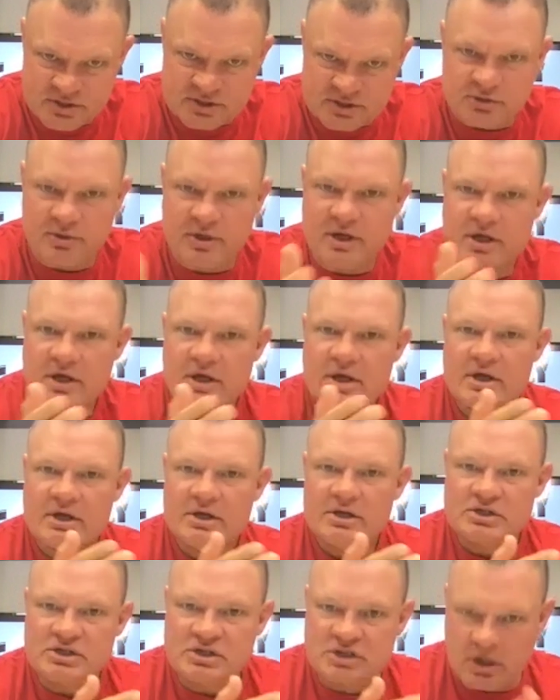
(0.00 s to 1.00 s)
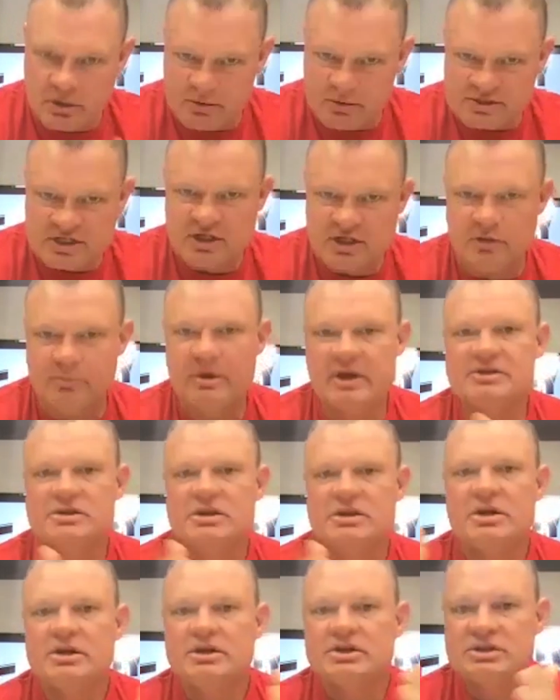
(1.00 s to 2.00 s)
to it, so is Kilman's,
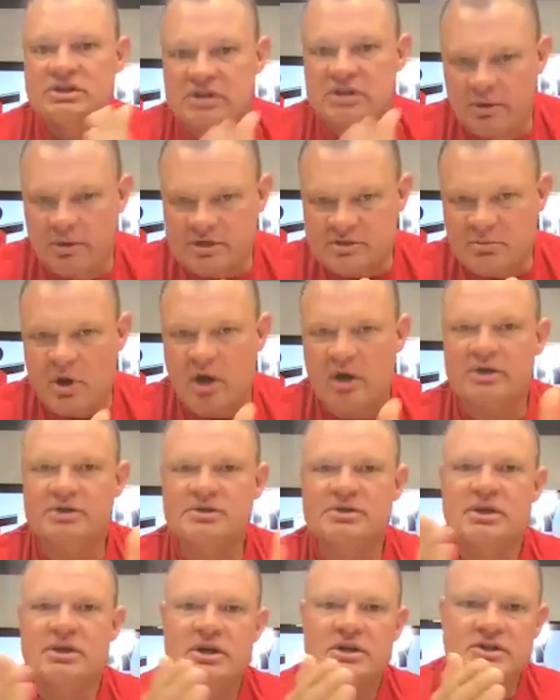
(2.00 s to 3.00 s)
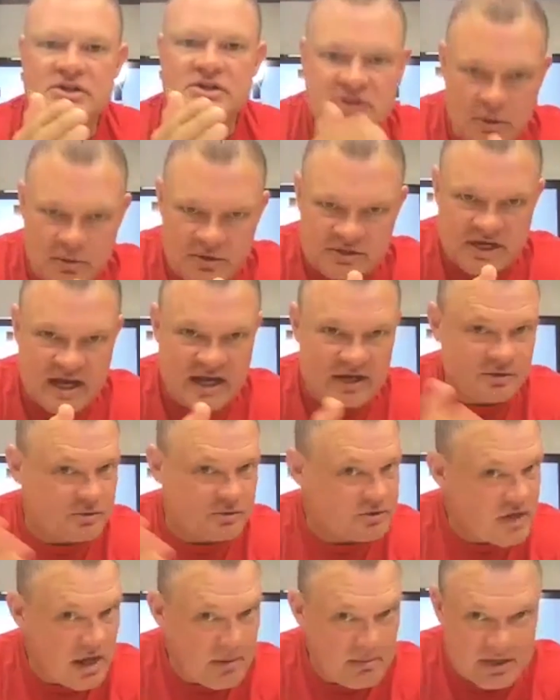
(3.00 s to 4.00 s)
so is Mark's, so is
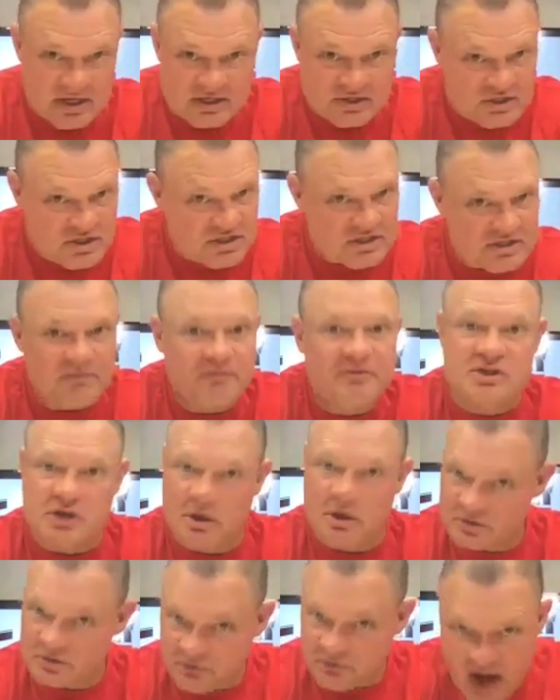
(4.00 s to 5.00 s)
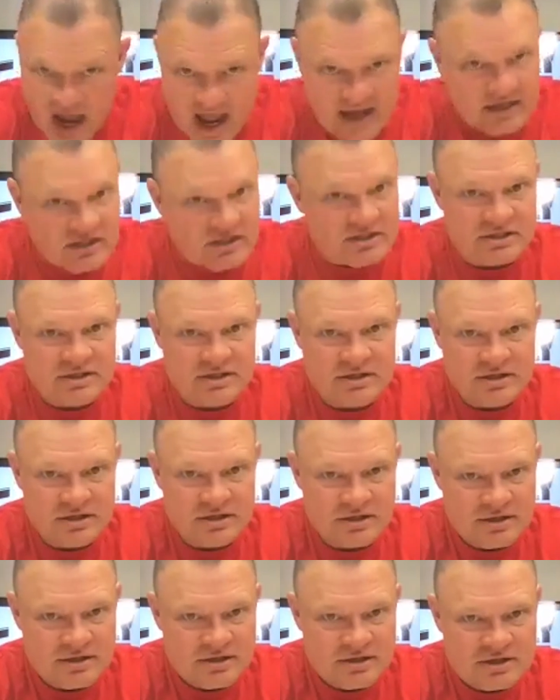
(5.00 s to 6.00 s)
Andrew's. So is Frank's.
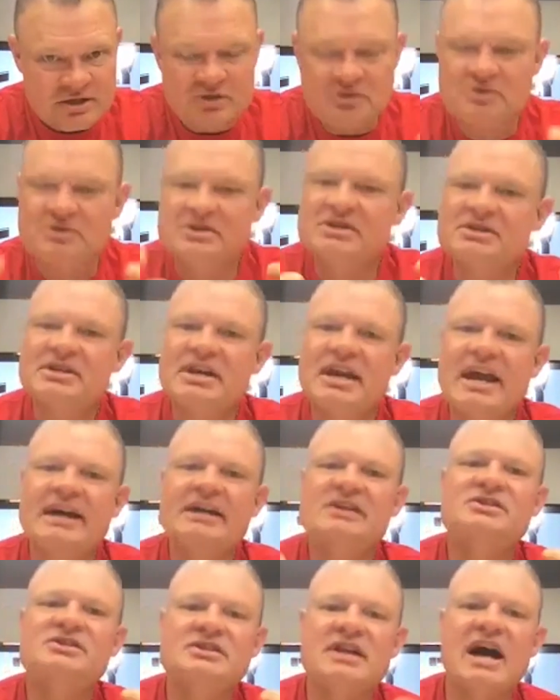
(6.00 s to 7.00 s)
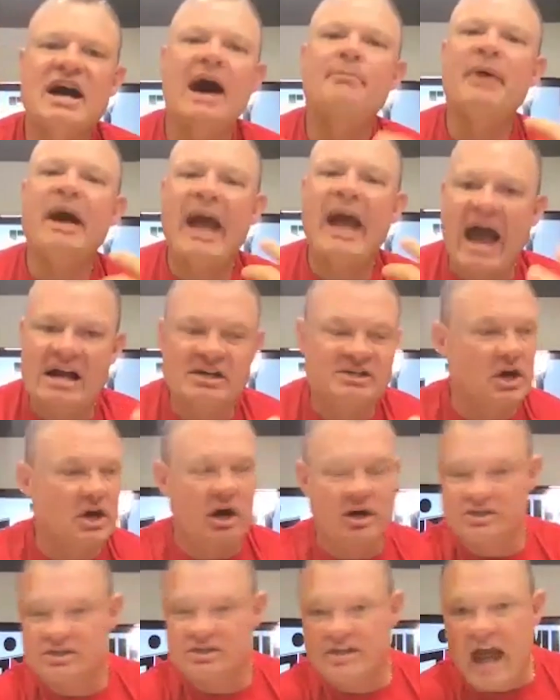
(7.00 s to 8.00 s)
You just can't, it's not by accident.
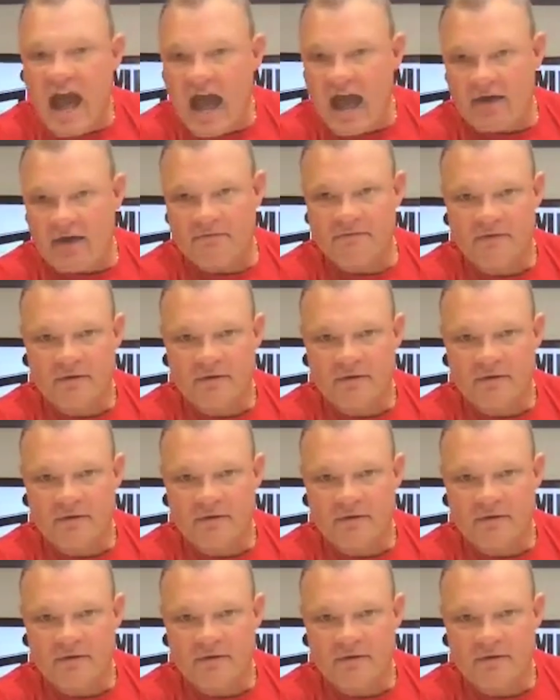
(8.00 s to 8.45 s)
Our staff,